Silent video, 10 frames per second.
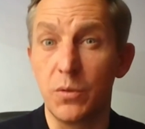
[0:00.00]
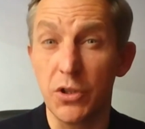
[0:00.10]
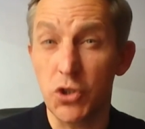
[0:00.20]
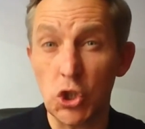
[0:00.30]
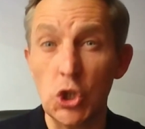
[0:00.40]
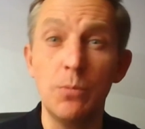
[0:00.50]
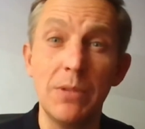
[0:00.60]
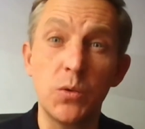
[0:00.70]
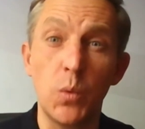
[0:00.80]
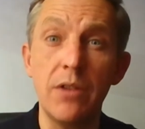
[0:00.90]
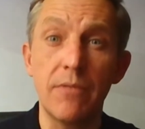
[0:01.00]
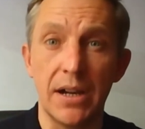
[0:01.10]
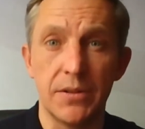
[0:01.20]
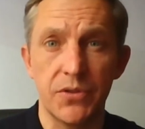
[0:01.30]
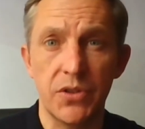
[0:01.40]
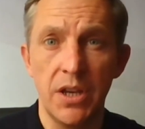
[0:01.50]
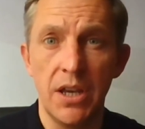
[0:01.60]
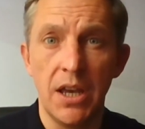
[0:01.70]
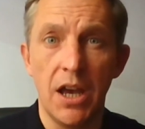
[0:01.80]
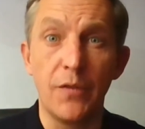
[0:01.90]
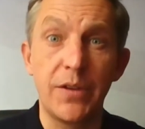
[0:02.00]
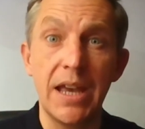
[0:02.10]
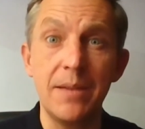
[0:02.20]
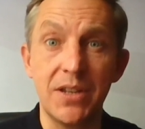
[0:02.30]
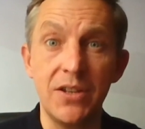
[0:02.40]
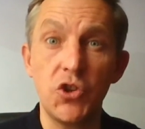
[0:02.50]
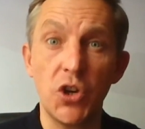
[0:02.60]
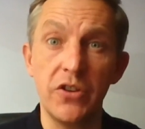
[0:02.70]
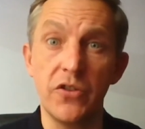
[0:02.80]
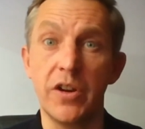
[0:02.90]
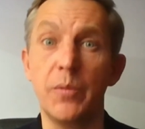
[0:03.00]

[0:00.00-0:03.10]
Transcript: There's 2 midweek rounds of games in January